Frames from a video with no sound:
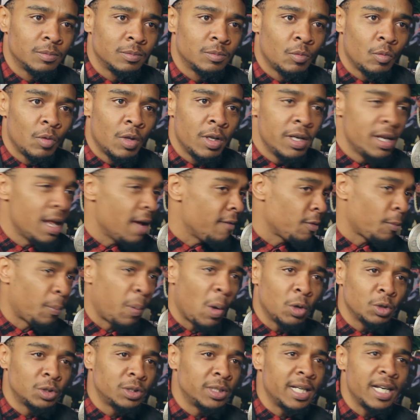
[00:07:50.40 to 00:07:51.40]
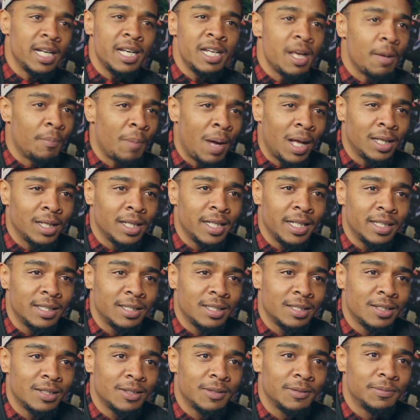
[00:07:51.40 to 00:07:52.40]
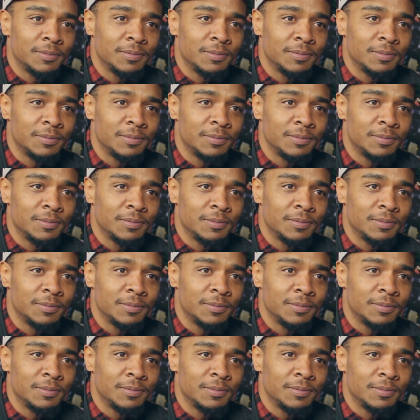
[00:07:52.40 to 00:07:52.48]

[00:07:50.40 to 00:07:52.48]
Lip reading: Never posted any of my links.